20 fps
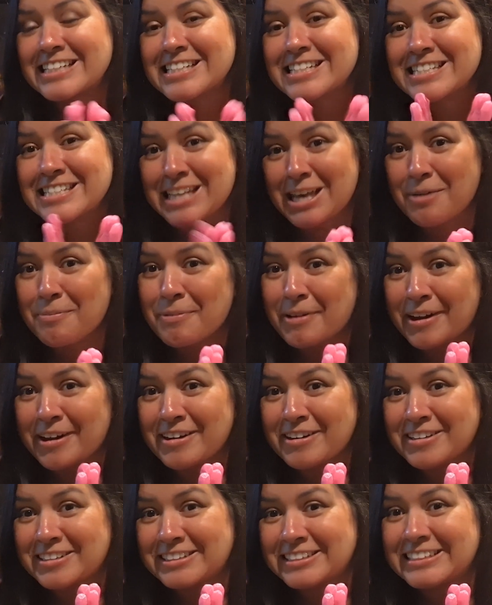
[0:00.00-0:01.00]
Say a
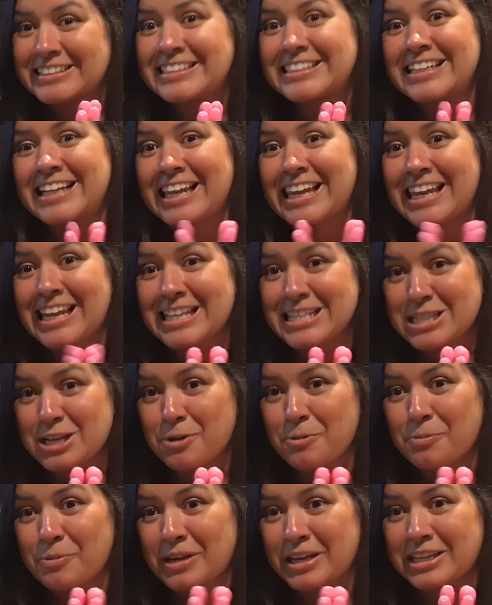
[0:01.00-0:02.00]
prayer. Let's
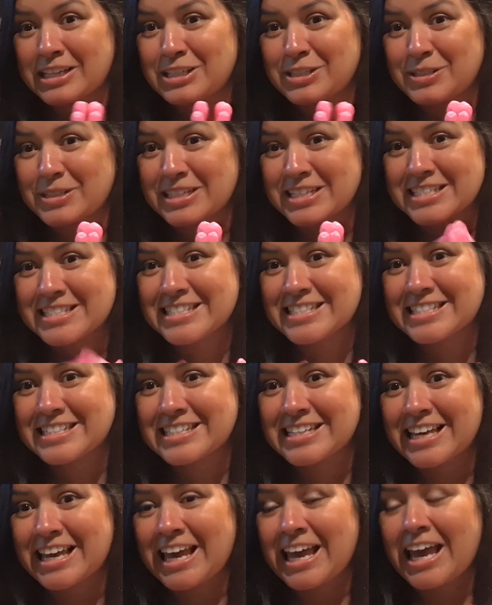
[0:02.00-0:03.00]
hope we can do
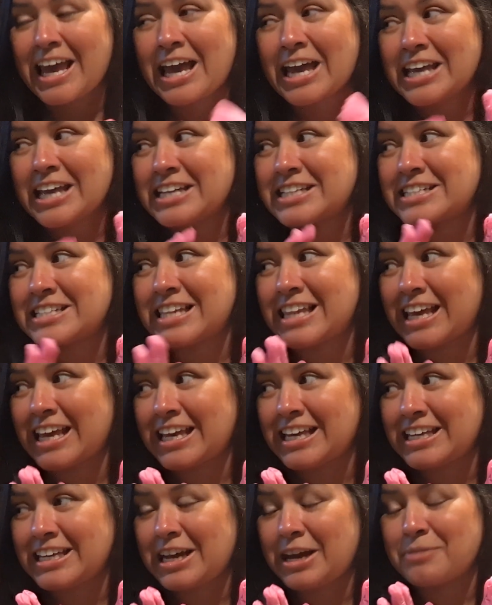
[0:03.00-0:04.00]
this. It's
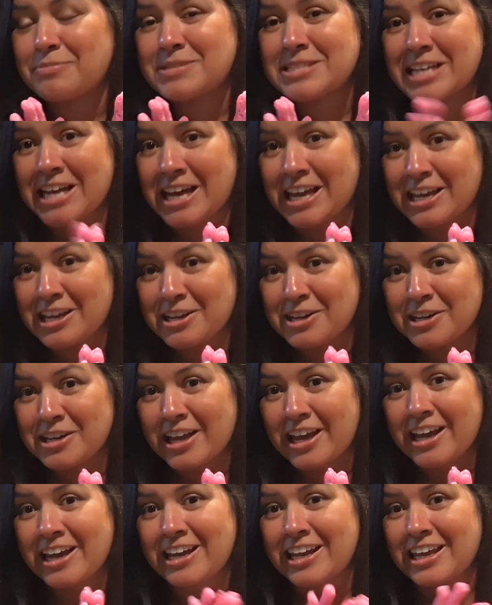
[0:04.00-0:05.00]
late. I'm tired.
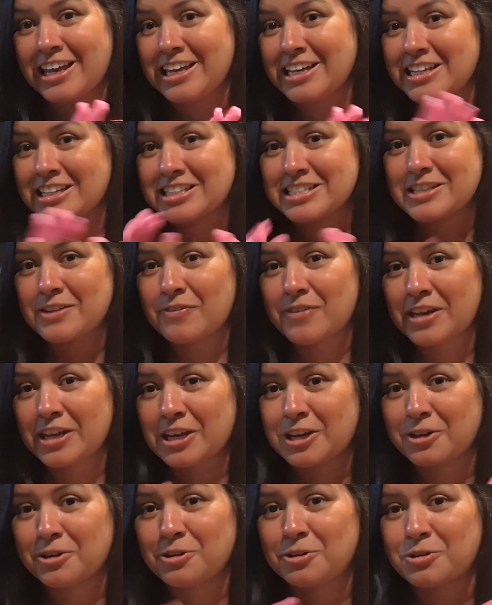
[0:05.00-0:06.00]
I got to edit this
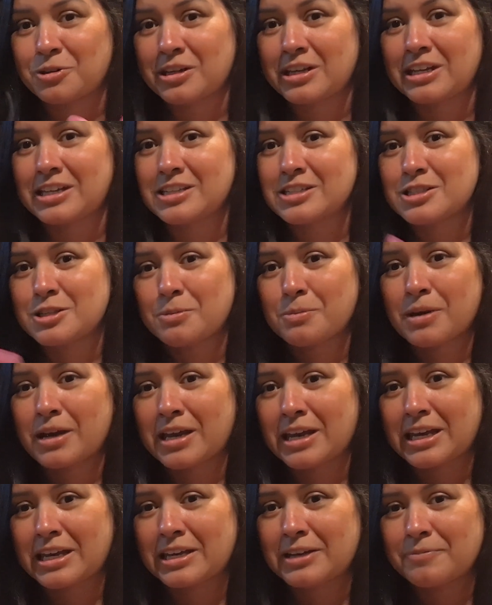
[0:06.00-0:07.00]
video, get it to
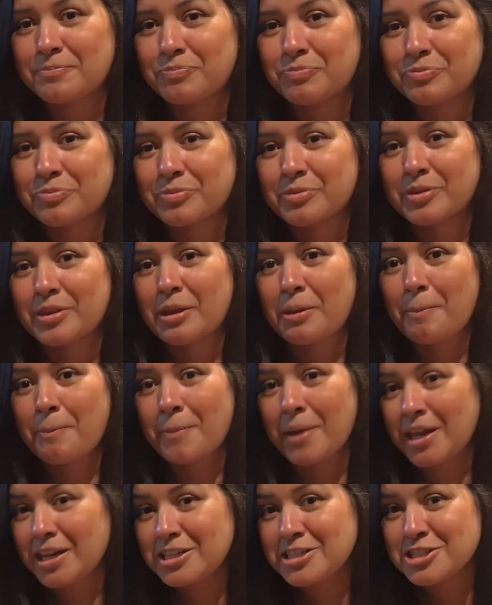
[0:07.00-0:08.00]
my
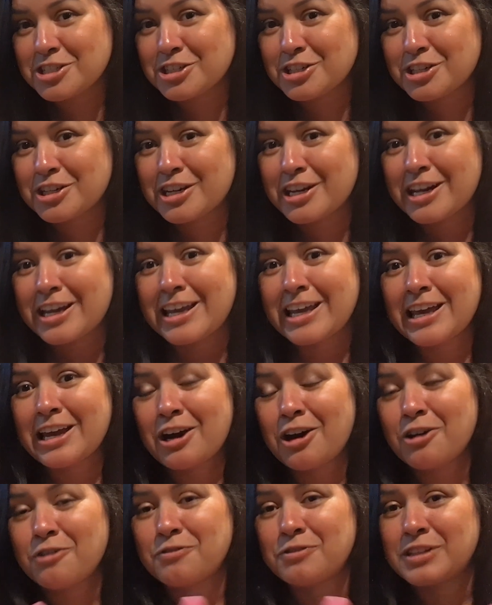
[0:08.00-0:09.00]
manager,
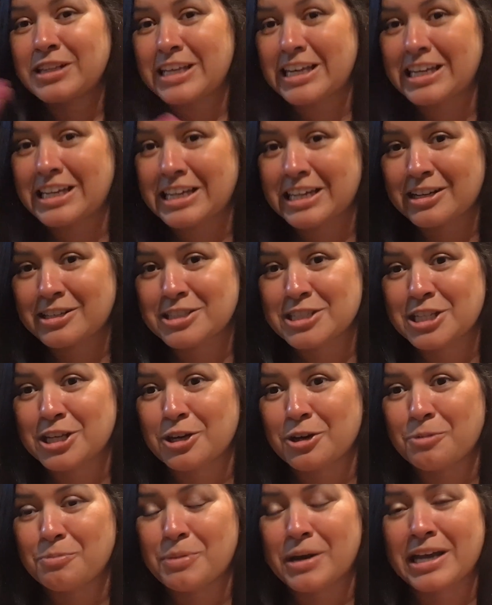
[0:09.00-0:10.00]
hopefully get it out to
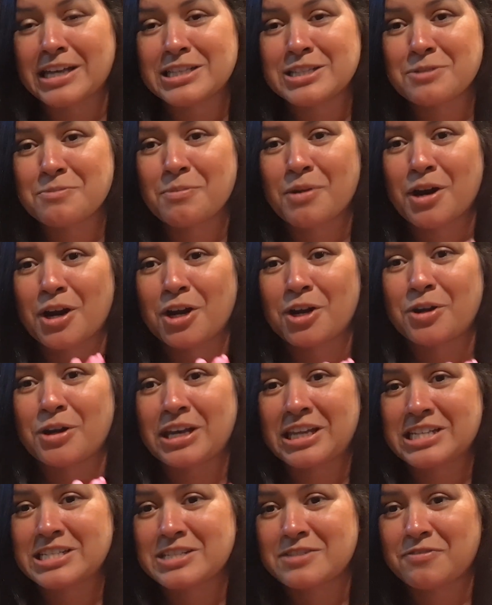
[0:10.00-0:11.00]
y'all by tomorrow.
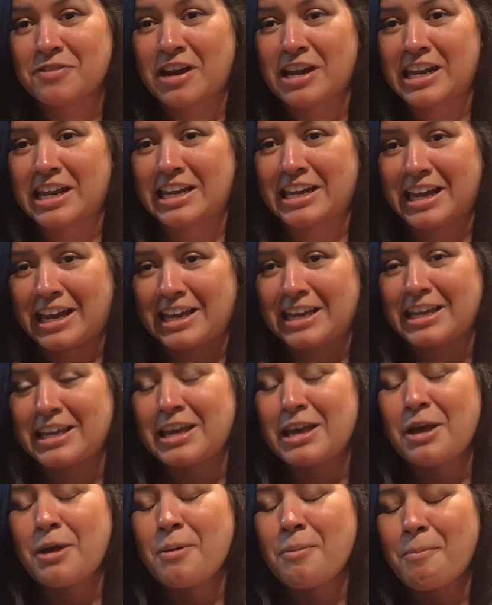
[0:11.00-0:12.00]
It is Friday night.
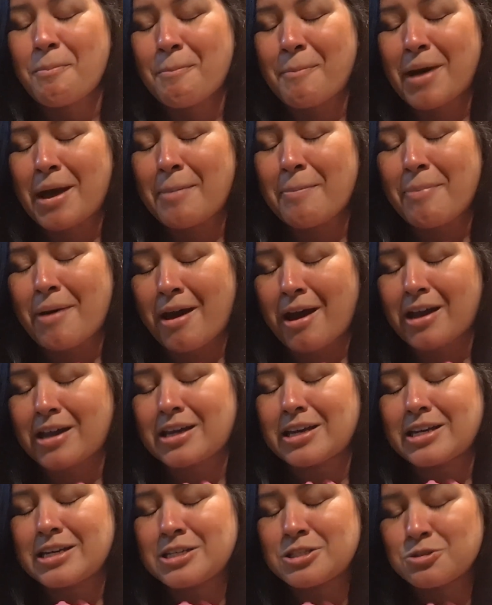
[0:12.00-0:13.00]
My
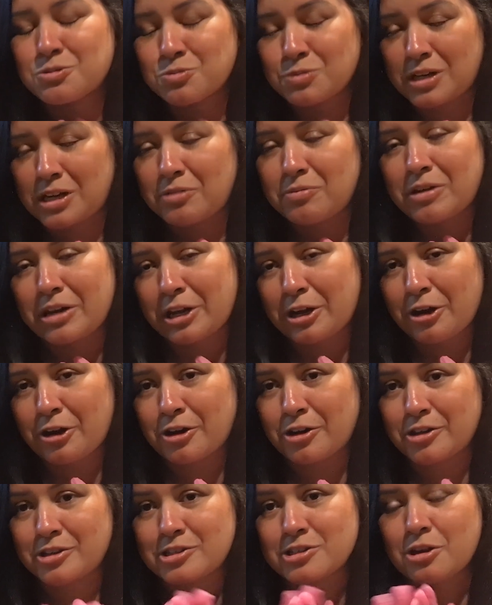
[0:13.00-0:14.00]
back is really
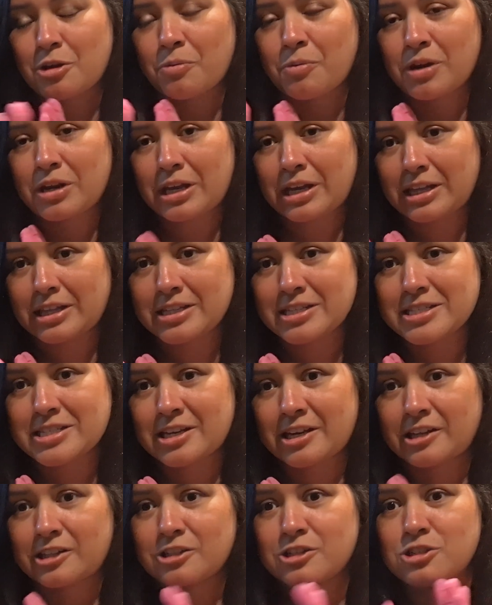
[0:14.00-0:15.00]
hurting, so I want to get this
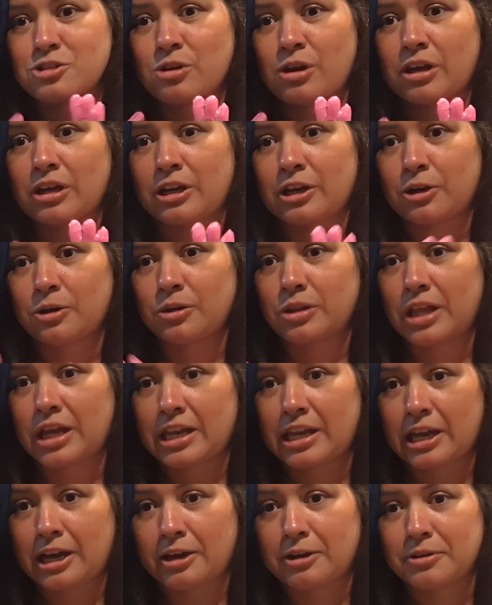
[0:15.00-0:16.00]
together so I can go
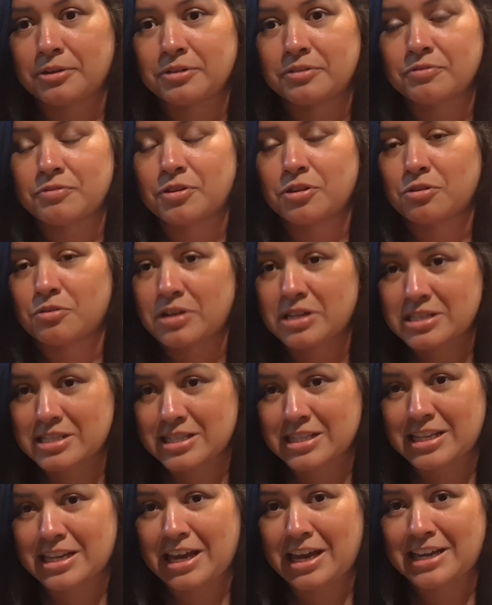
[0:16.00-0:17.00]
lay down for the rest
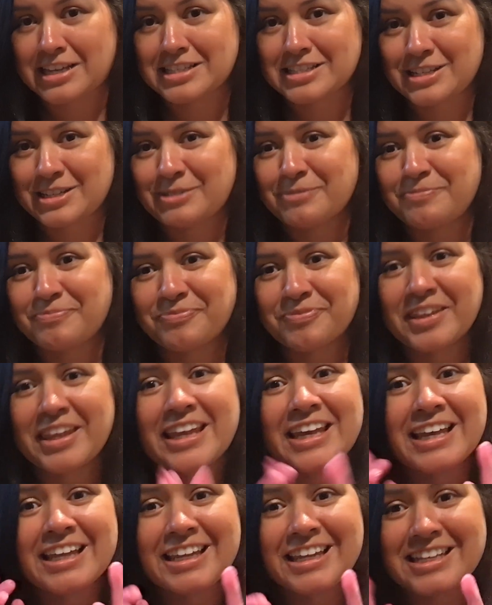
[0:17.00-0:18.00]
of the night. So
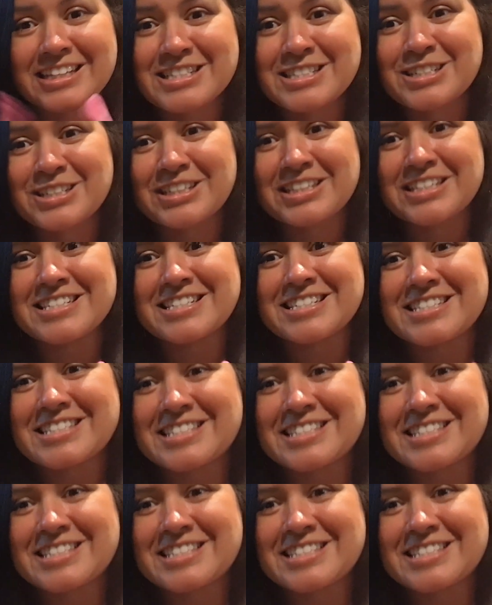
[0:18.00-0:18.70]
let's do this.